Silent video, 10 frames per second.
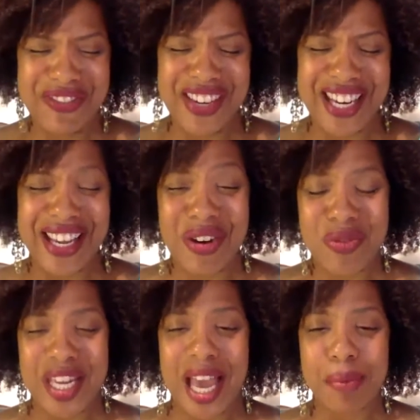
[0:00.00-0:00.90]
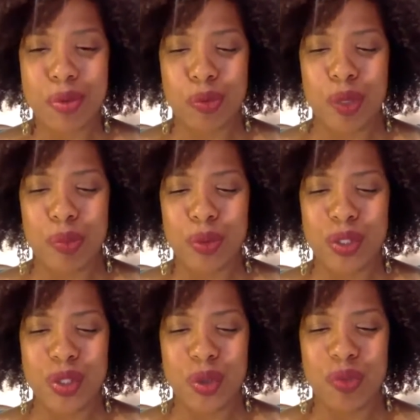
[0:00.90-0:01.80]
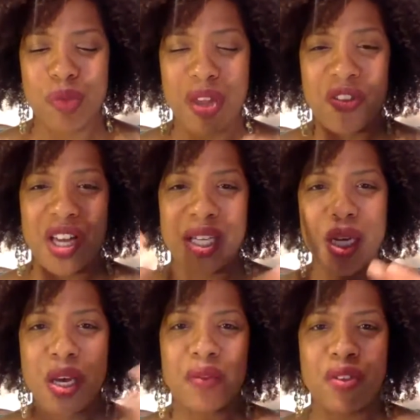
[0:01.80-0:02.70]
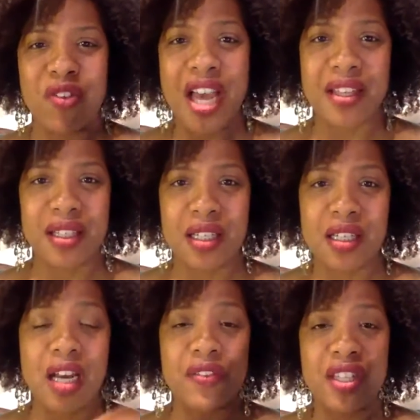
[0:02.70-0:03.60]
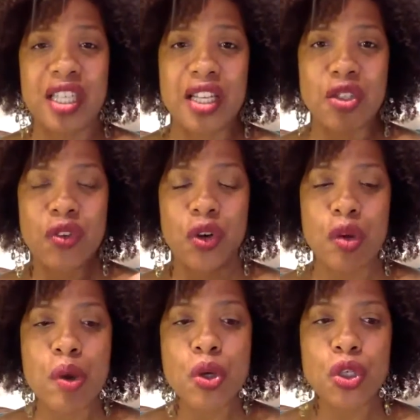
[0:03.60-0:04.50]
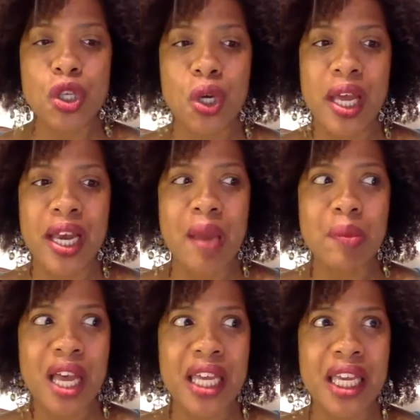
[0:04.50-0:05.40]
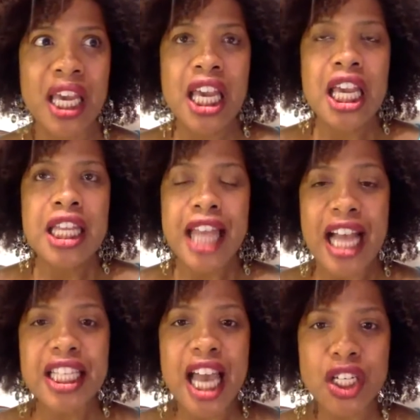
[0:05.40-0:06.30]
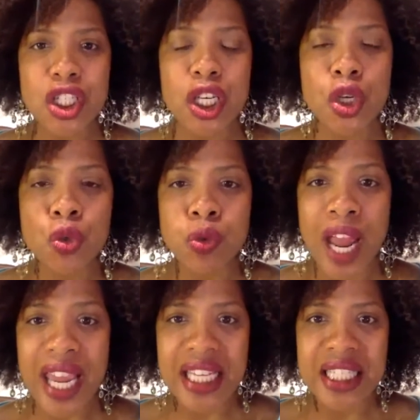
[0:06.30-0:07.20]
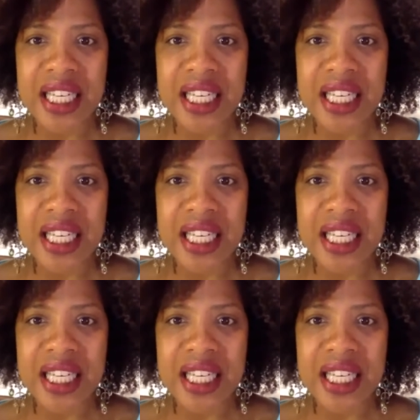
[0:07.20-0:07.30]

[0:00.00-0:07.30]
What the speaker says: video recaps where people just sort of make fun of the fact that a lot of these guys are very emotional. And I'm like, that's actually great